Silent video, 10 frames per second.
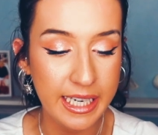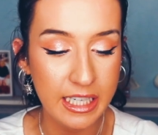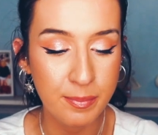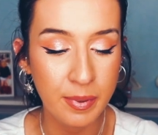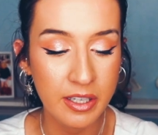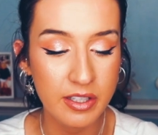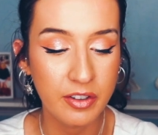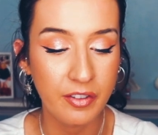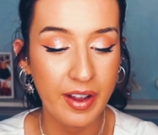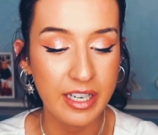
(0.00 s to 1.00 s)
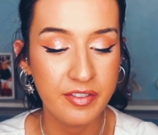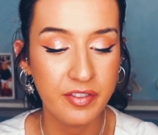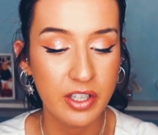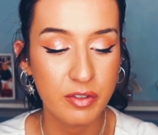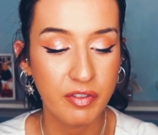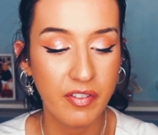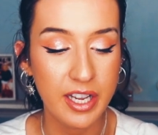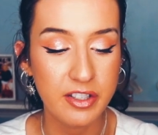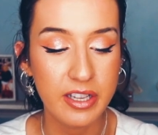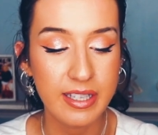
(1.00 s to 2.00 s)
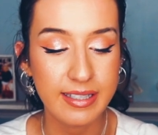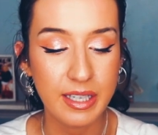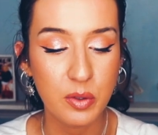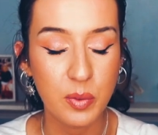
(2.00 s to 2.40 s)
interpersonal effectiveness refers to the skills